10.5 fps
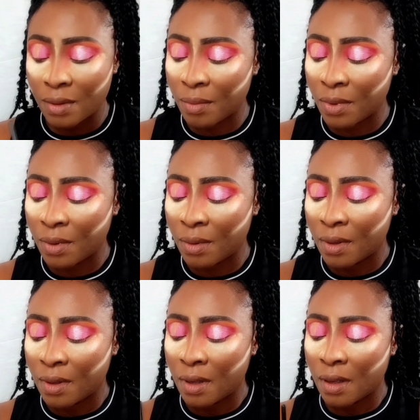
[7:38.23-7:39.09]
A
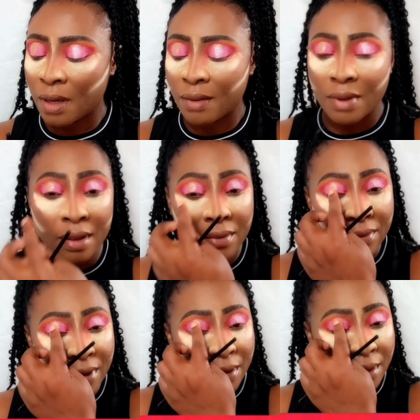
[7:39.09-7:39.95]
light purple. It's
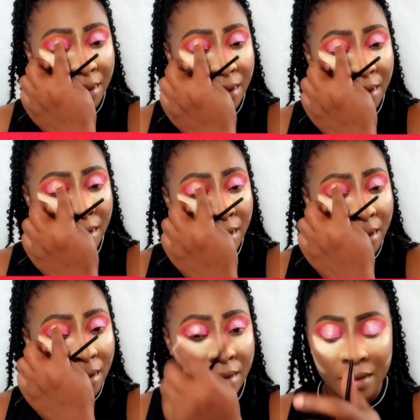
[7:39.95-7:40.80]
like purple, but it's
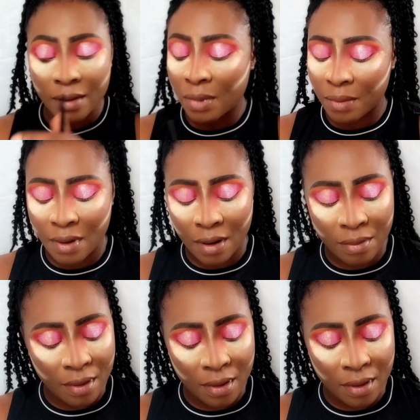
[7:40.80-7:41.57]
showing pink.